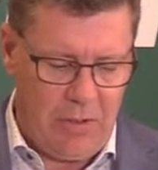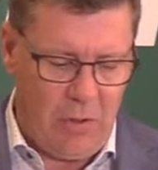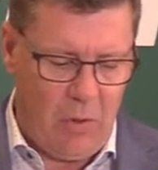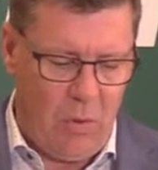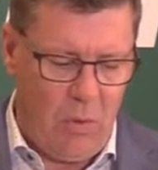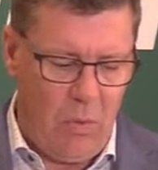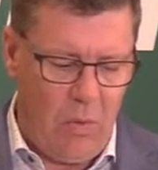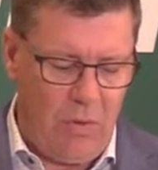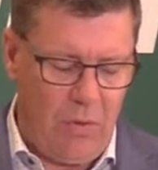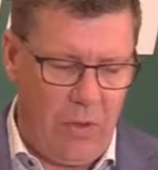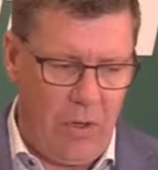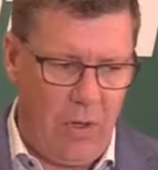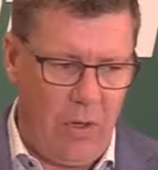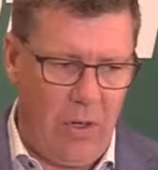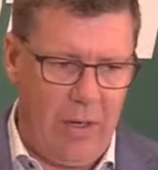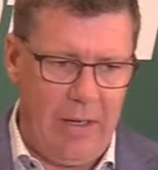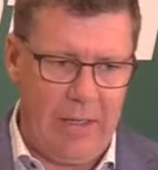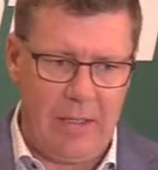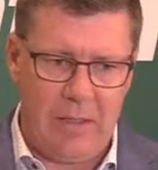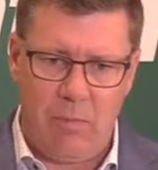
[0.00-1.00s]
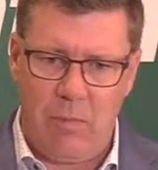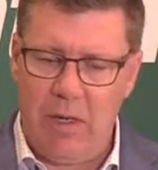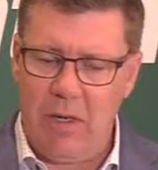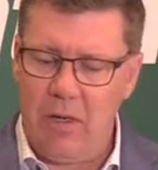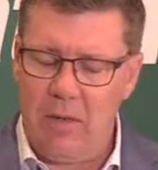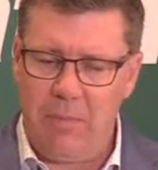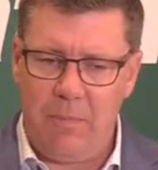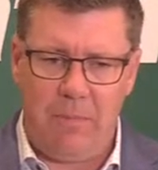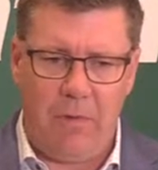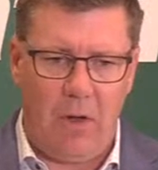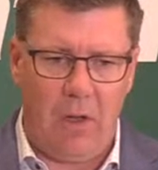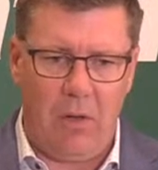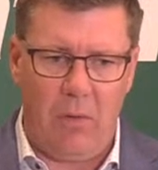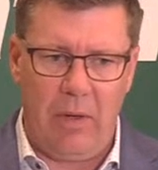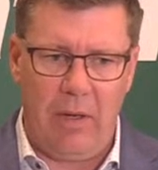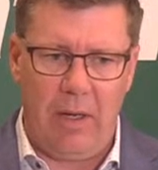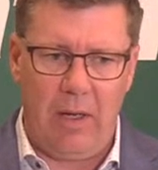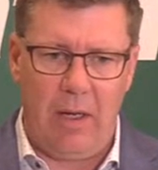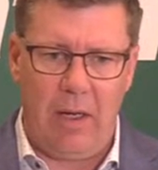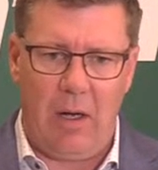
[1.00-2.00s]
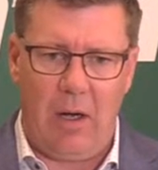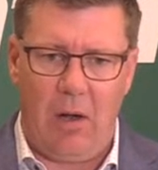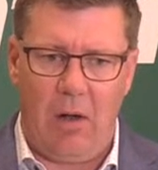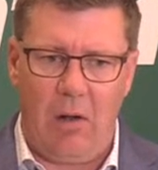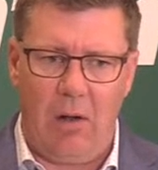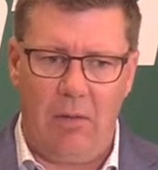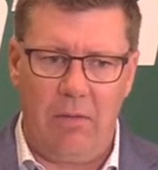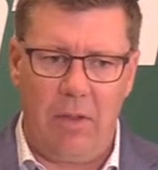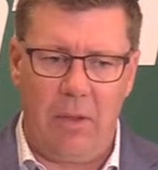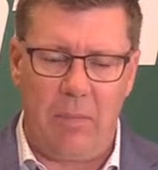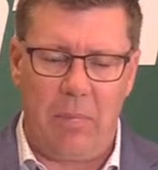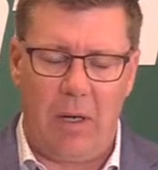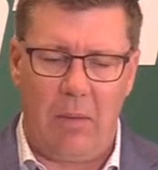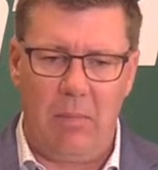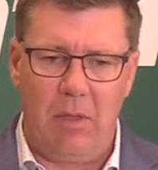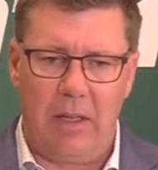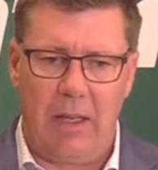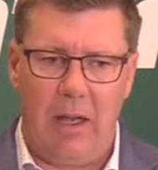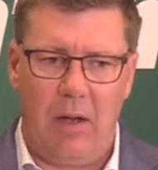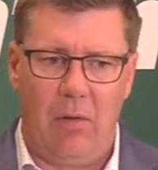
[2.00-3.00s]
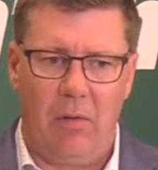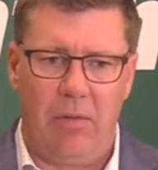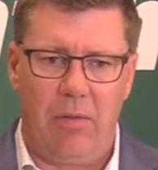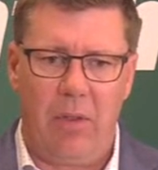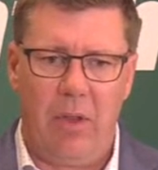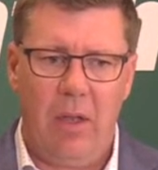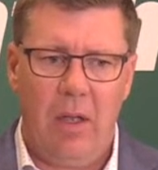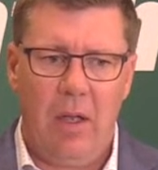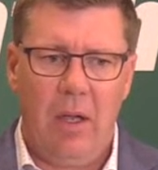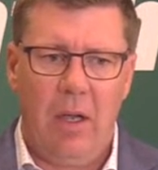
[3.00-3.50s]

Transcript: So we're following all of the public health